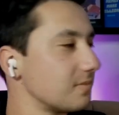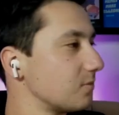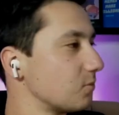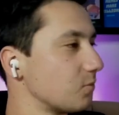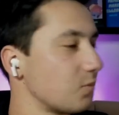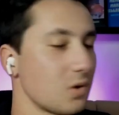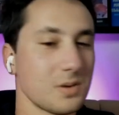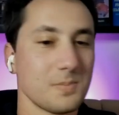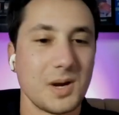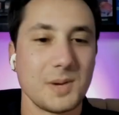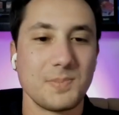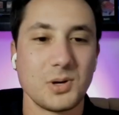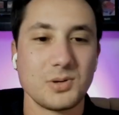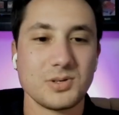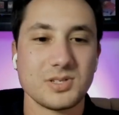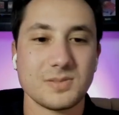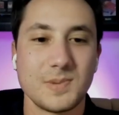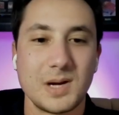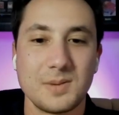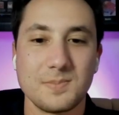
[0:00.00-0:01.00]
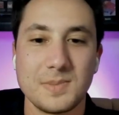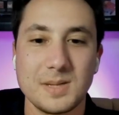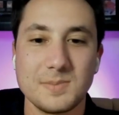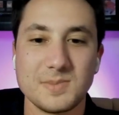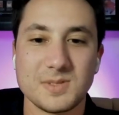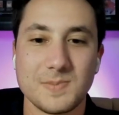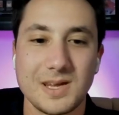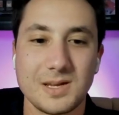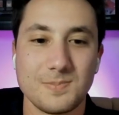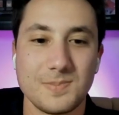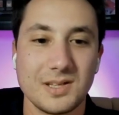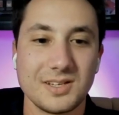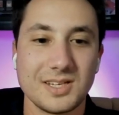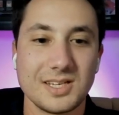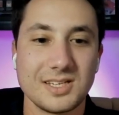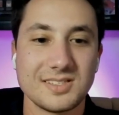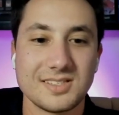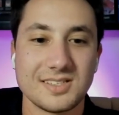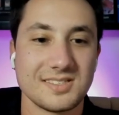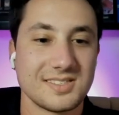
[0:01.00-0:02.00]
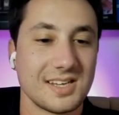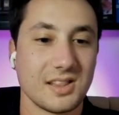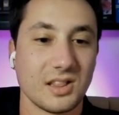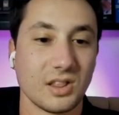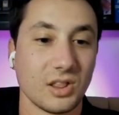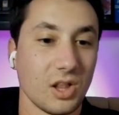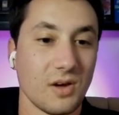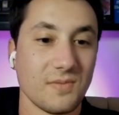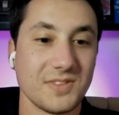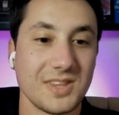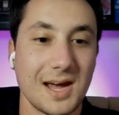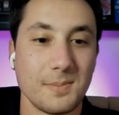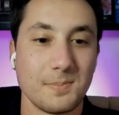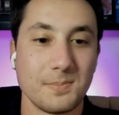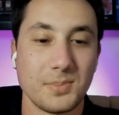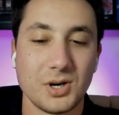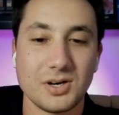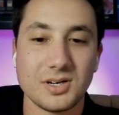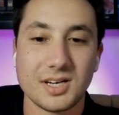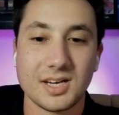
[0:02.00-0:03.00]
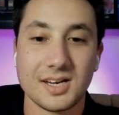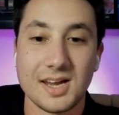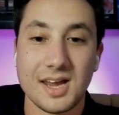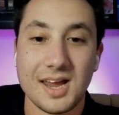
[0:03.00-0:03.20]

one of my posts about memes make millions and said, love that book.